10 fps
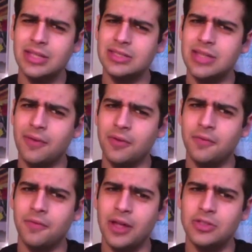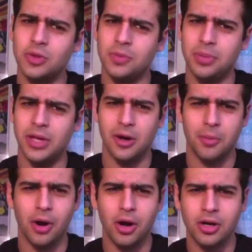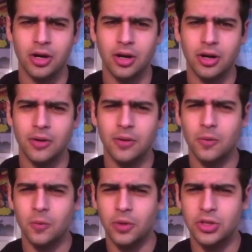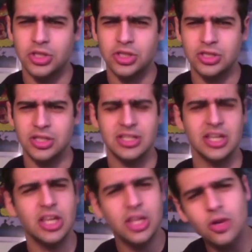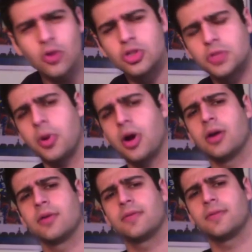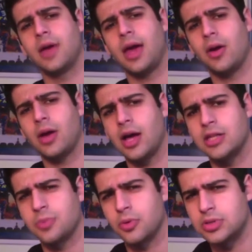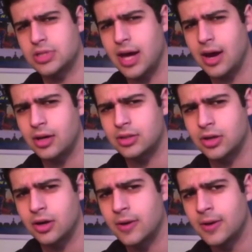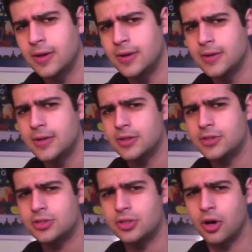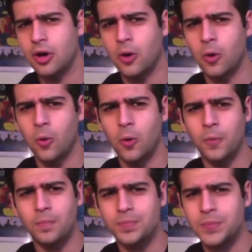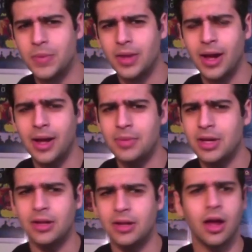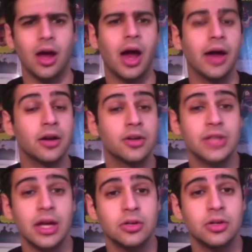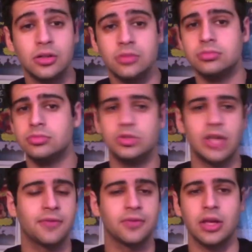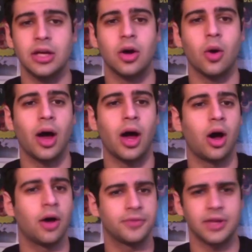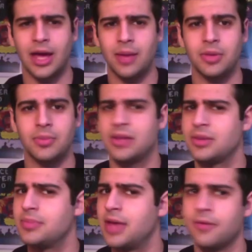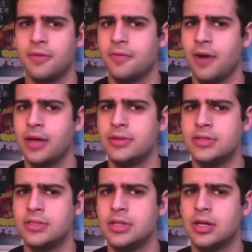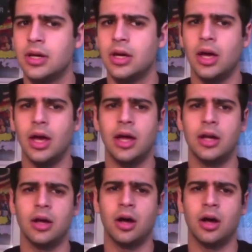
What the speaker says: It seems like he's never friends with Peter Parker, which is a huge part of Harry Osborn's character. So, I mean, I understand you can definitely go out off the gamut and make them never friends,